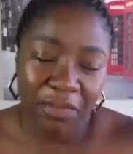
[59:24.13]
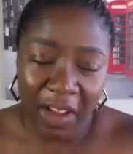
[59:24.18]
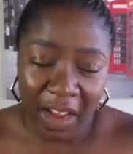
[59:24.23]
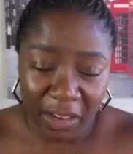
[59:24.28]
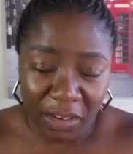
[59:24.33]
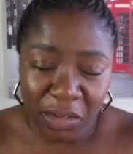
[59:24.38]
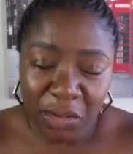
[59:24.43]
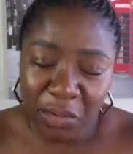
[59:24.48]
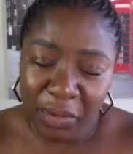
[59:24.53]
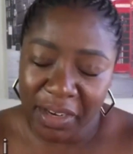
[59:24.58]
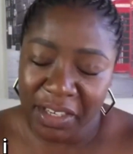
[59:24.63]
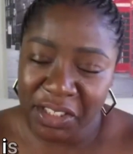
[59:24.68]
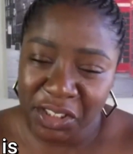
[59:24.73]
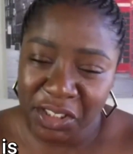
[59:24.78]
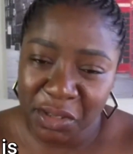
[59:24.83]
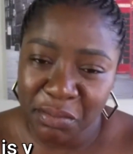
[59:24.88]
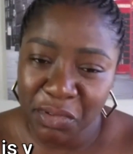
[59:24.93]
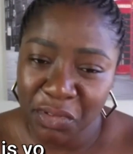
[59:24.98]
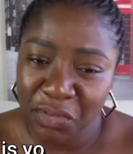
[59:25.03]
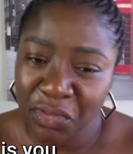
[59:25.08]
final
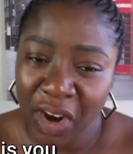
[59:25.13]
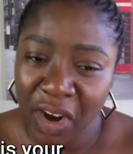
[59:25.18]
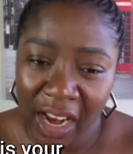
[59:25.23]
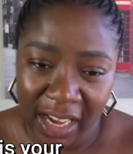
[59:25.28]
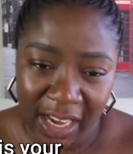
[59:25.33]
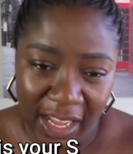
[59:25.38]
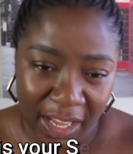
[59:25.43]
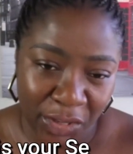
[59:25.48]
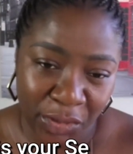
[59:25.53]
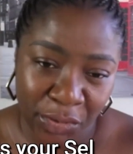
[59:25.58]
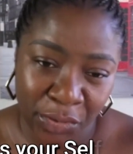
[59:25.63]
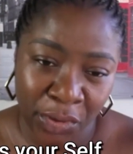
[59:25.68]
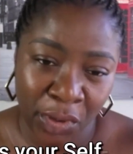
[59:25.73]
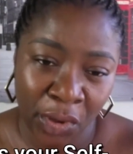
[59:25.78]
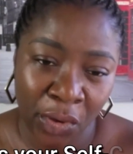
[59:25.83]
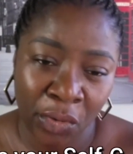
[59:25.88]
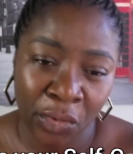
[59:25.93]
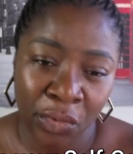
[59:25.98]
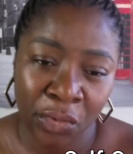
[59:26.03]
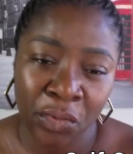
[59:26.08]
question before I let you
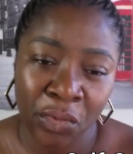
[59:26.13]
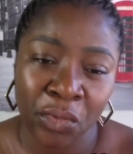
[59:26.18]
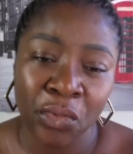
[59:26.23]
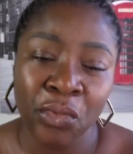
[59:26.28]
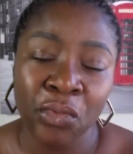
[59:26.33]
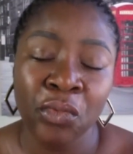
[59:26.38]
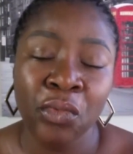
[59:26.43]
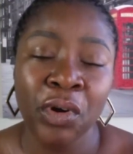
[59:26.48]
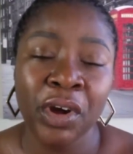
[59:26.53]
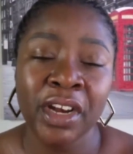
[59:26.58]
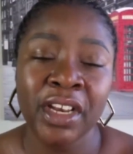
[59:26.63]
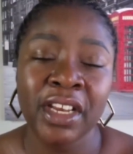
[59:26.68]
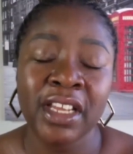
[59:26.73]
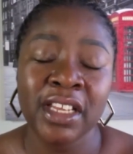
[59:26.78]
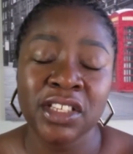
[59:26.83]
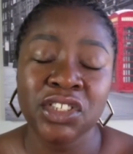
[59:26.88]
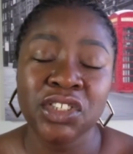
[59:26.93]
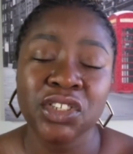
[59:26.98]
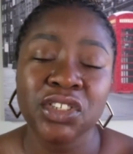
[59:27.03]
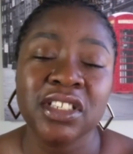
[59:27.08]
go: what
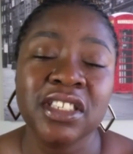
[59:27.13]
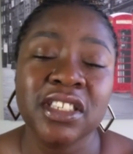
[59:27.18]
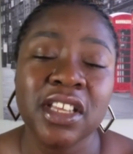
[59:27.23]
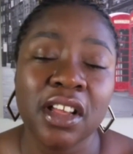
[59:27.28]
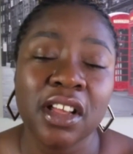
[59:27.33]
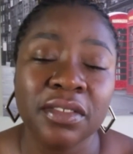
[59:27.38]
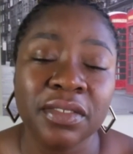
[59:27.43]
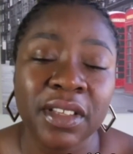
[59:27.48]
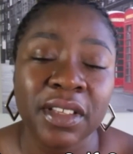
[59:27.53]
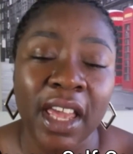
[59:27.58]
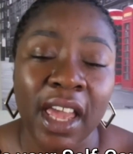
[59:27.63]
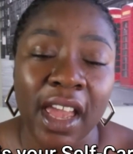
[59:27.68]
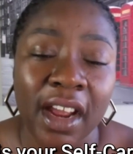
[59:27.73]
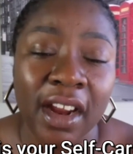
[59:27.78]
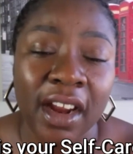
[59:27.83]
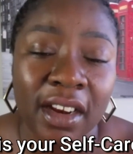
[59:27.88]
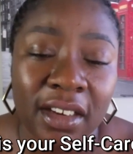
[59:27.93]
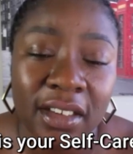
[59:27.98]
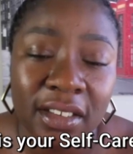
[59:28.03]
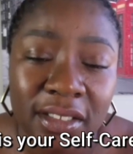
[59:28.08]
is your self
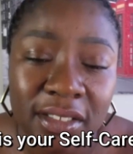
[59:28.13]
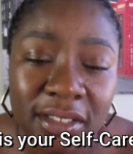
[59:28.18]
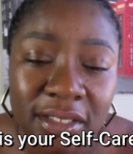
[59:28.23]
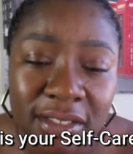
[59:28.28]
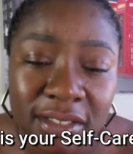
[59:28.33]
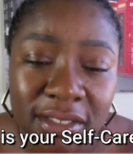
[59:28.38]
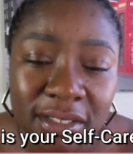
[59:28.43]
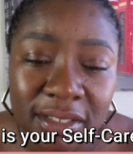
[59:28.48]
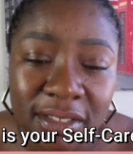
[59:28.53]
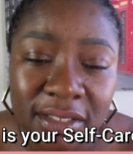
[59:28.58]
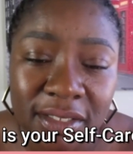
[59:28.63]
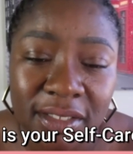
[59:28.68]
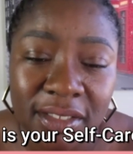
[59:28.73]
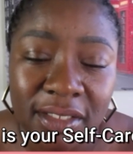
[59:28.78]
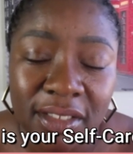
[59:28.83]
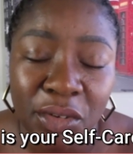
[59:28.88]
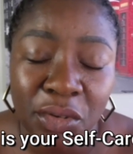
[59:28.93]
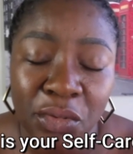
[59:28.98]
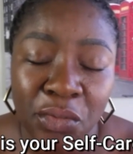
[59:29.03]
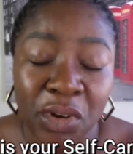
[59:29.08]
care?
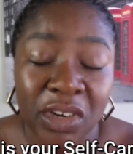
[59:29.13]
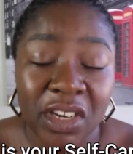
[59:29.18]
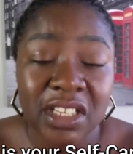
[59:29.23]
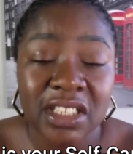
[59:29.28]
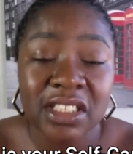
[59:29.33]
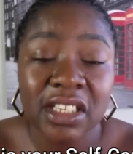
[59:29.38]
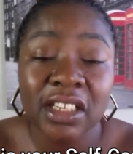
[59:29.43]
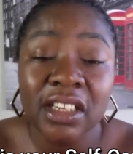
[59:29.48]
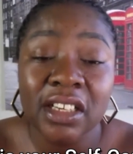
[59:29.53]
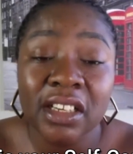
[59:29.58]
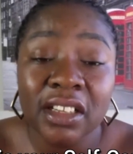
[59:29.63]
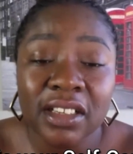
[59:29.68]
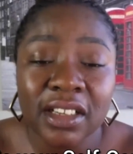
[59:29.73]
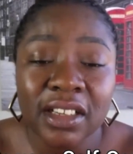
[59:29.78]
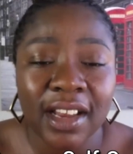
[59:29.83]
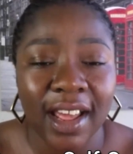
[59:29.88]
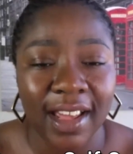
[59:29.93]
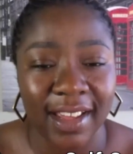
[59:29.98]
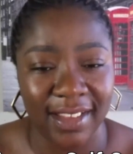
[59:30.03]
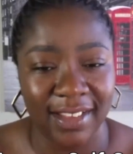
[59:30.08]
What does it look
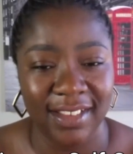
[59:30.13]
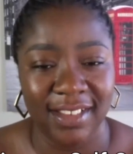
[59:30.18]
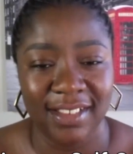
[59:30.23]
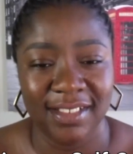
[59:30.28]
like?